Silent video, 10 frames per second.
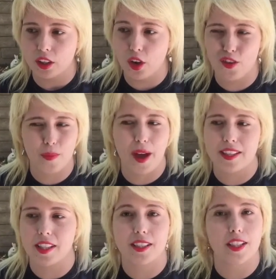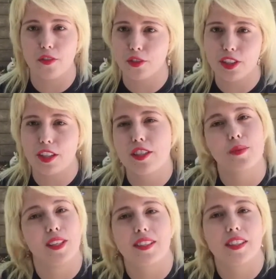over the past several years
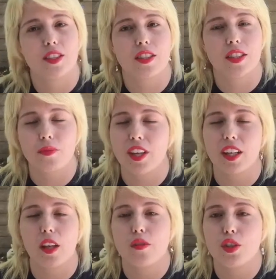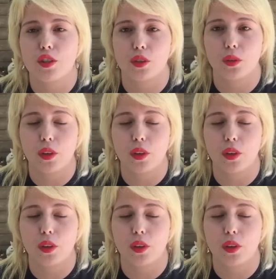because it's just something I love to do.